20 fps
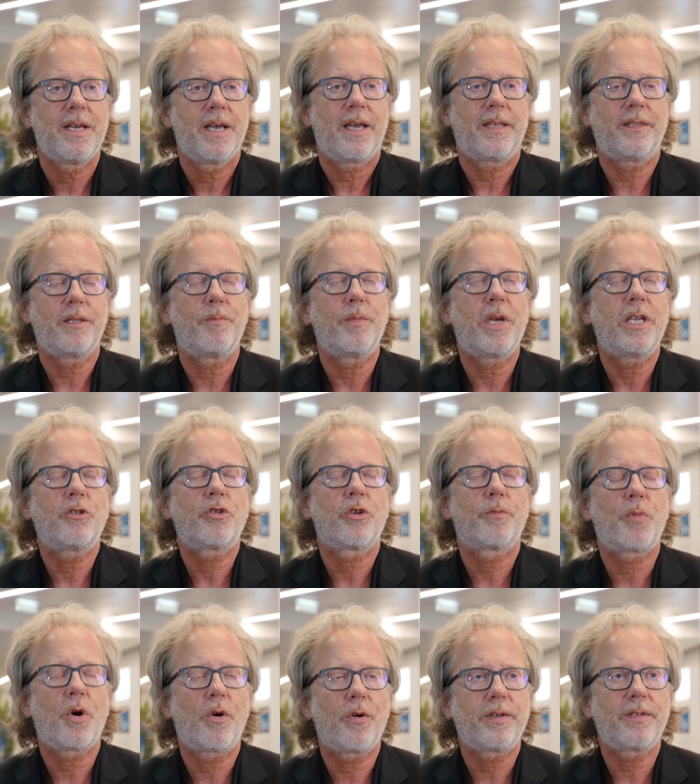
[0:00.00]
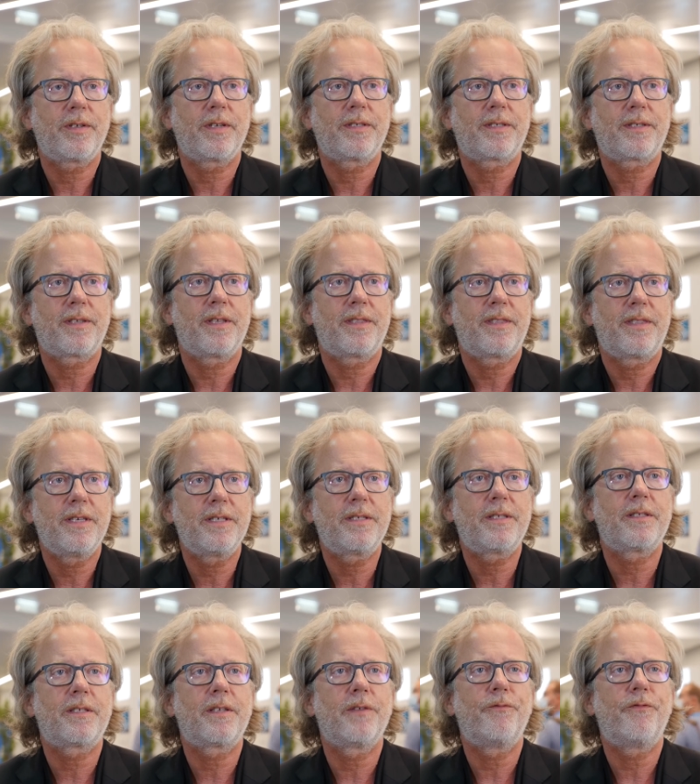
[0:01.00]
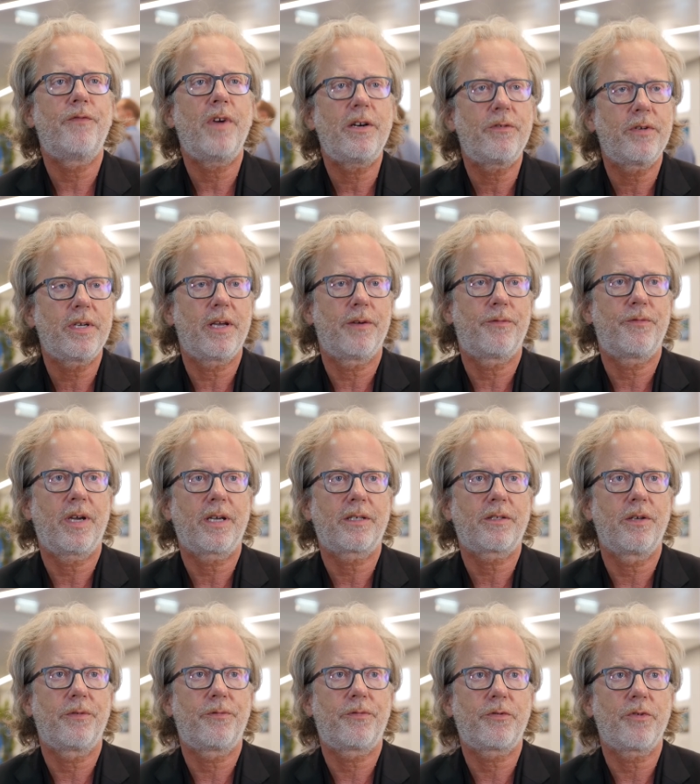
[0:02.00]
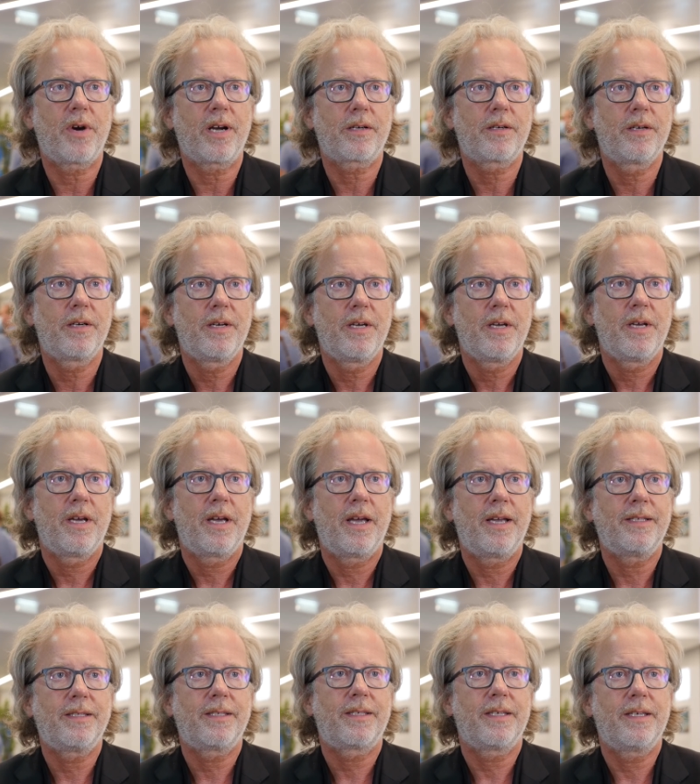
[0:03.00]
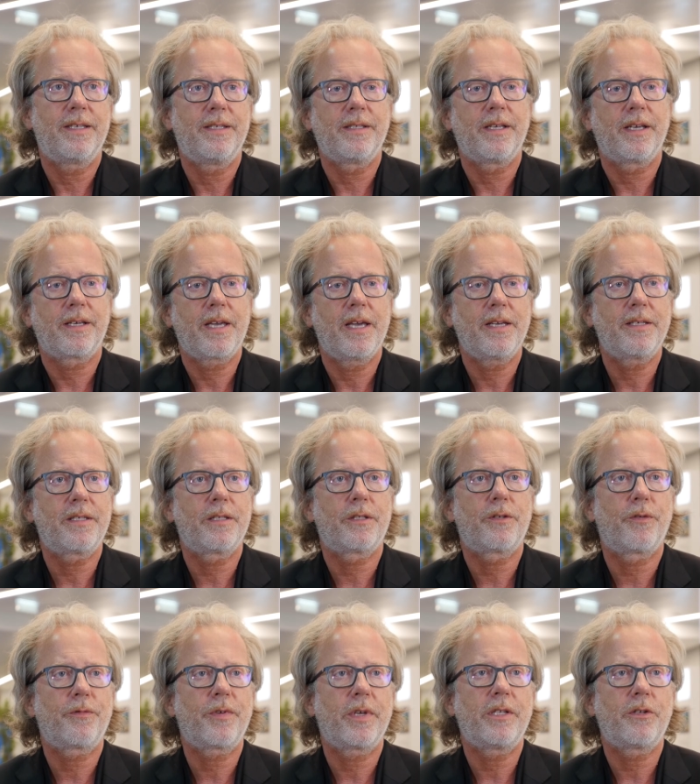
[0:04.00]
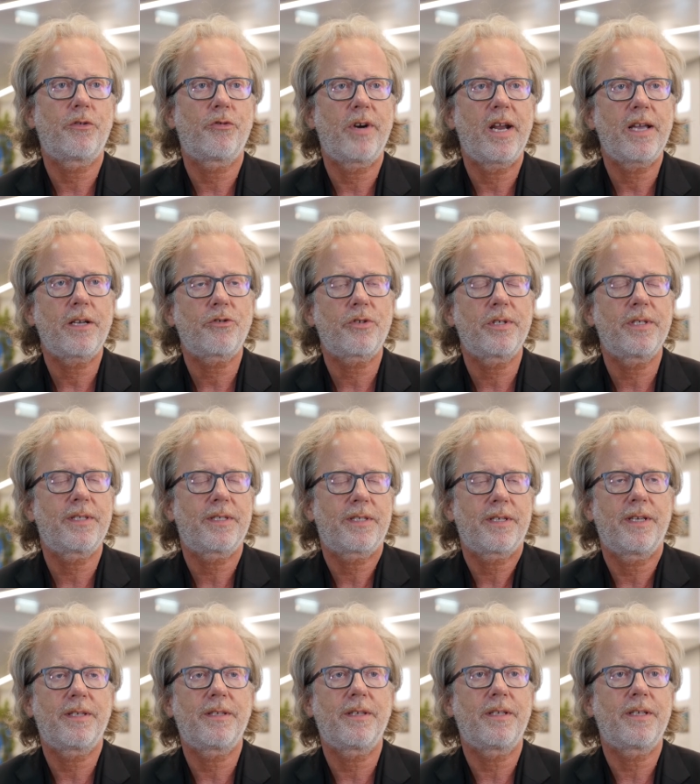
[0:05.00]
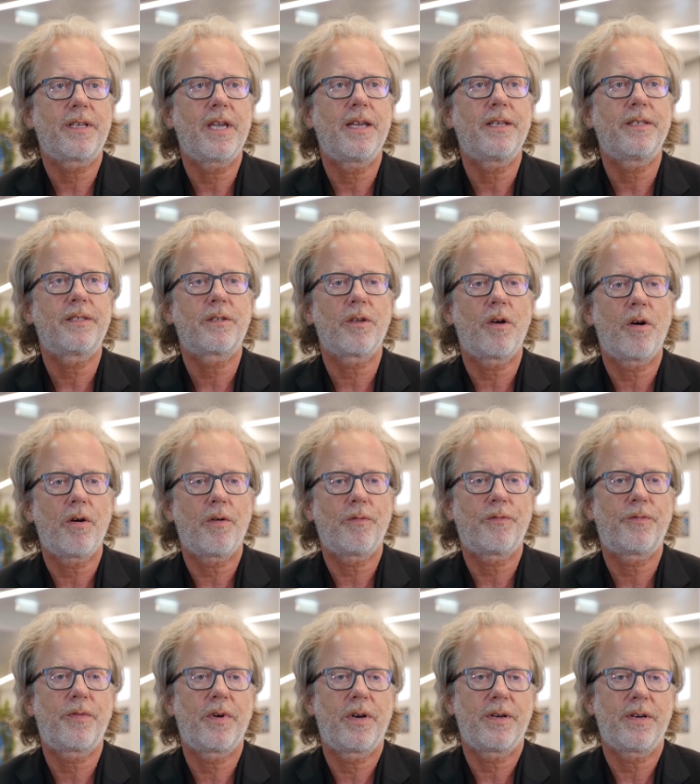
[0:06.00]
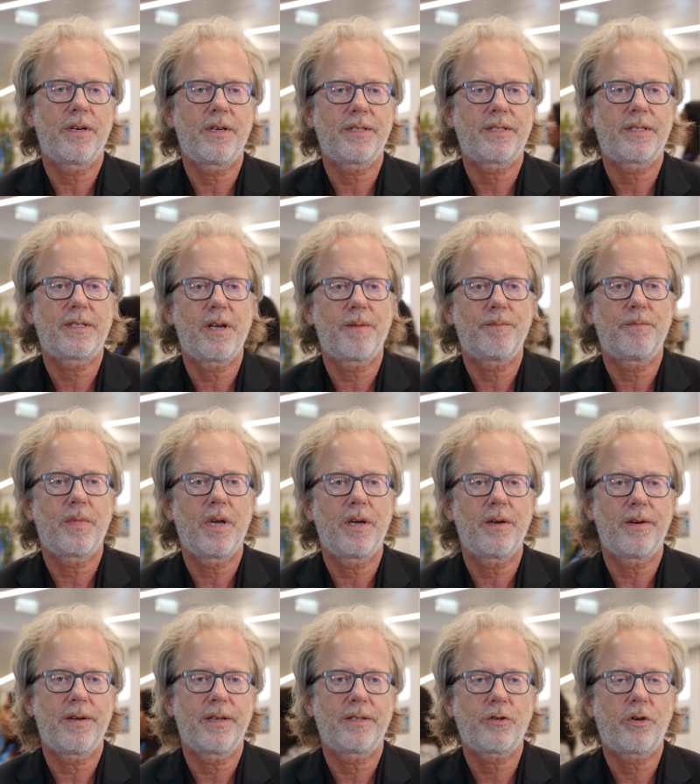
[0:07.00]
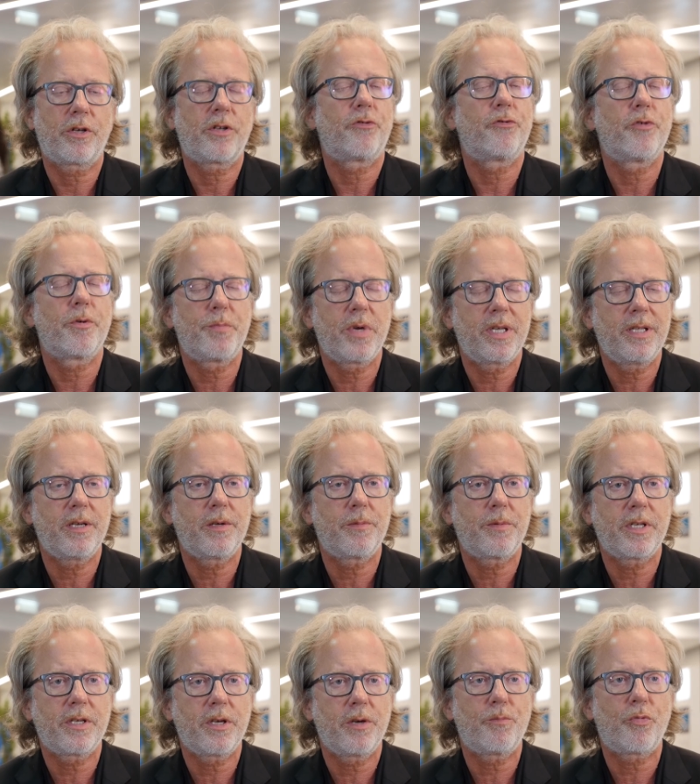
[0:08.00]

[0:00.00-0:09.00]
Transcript: And the major point is that this is a very effective drug. And in cases of interactions and in case of uh, some uh, tolerability